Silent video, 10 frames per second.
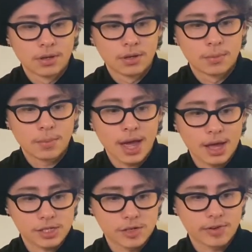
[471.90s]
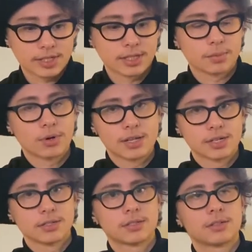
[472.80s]
Past affecting the
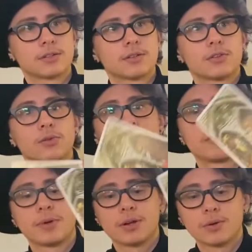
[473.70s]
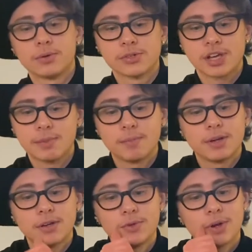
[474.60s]
present. 3 of Pentacles. I mean,
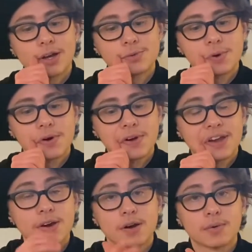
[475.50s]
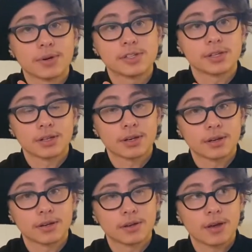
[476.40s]
many of you guys were here recently,
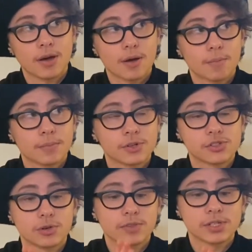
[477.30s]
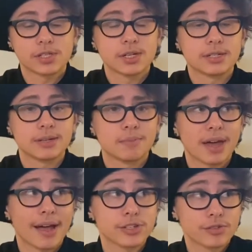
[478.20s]
and so if this isn't deep
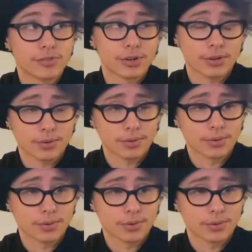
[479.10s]
past for you,